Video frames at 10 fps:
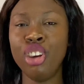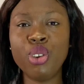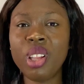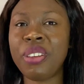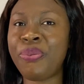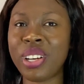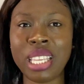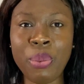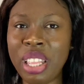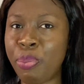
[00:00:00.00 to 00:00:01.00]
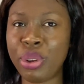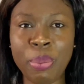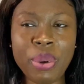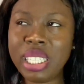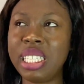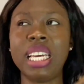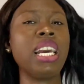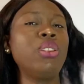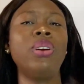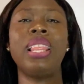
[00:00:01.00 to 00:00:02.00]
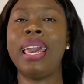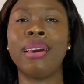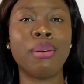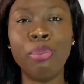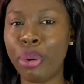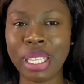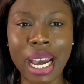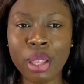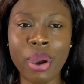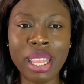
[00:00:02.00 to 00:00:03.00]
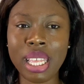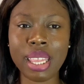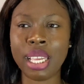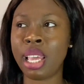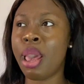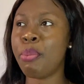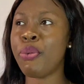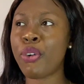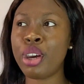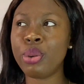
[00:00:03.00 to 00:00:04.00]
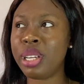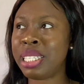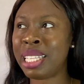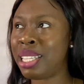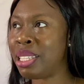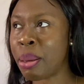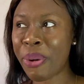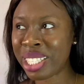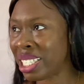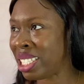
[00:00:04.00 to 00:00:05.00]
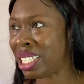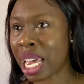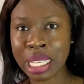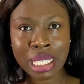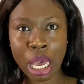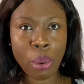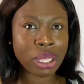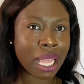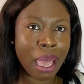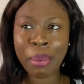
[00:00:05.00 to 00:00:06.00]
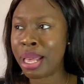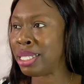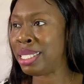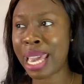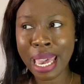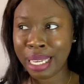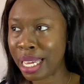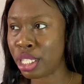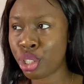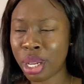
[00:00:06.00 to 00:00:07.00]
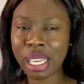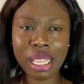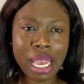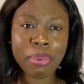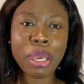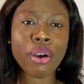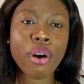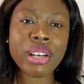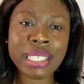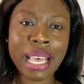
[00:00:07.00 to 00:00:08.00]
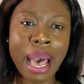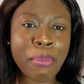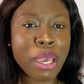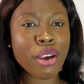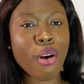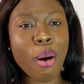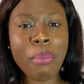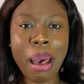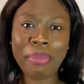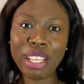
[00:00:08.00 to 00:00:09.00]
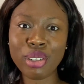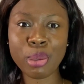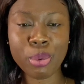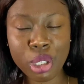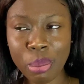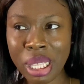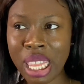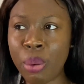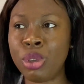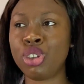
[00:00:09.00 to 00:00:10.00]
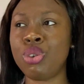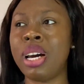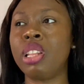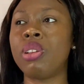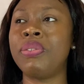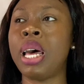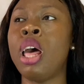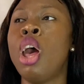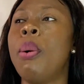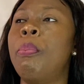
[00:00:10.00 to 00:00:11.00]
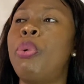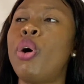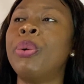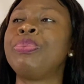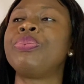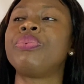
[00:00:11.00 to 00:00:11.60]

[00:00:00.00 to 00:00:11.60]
you know, the first time when they put the person there, you're not like bothered or anything. Before you know it, the person is there the second time, there again, like, me in Costa, me in Coma, am I not supposed to be there with you and all of that? But